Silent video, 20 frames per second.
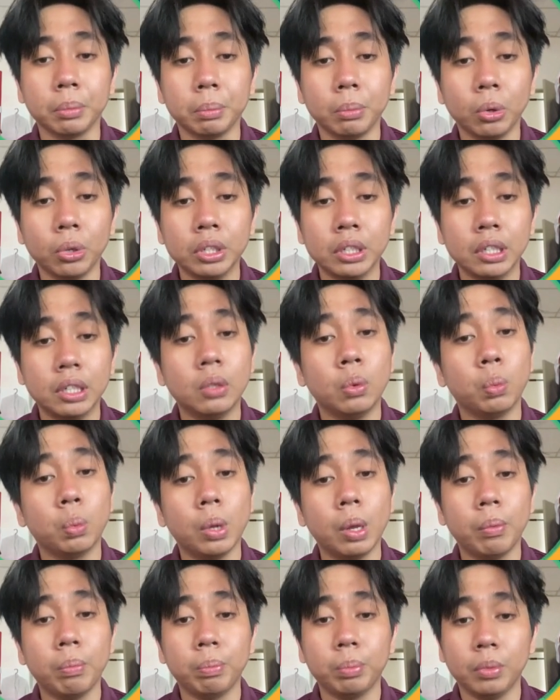modern
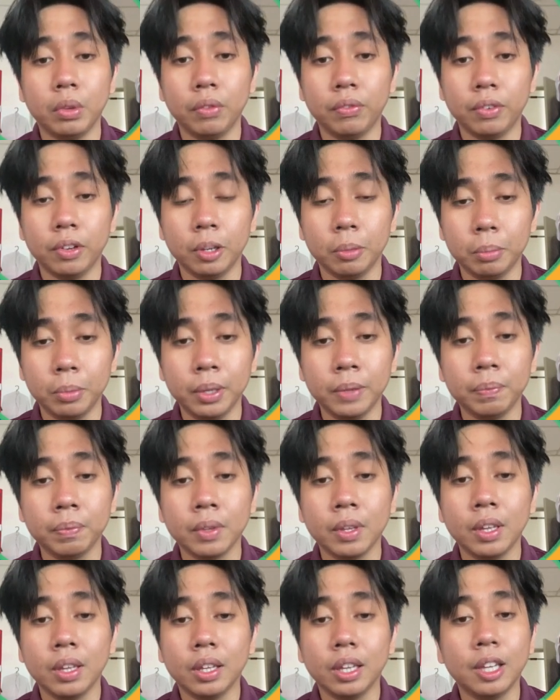web development
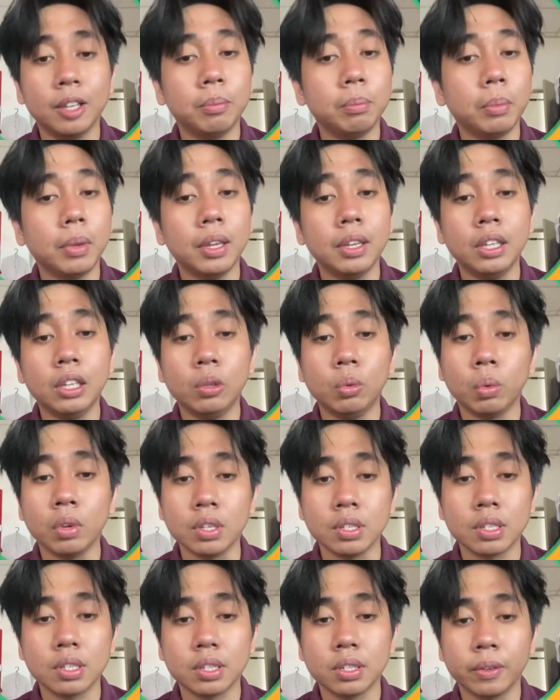in many
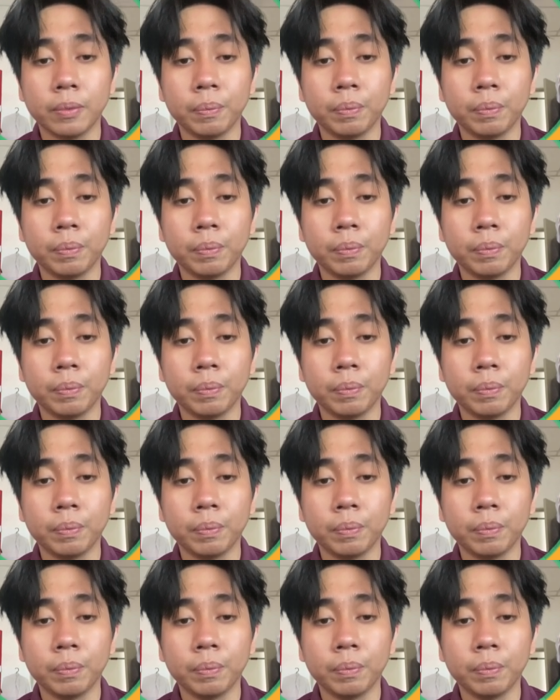ways.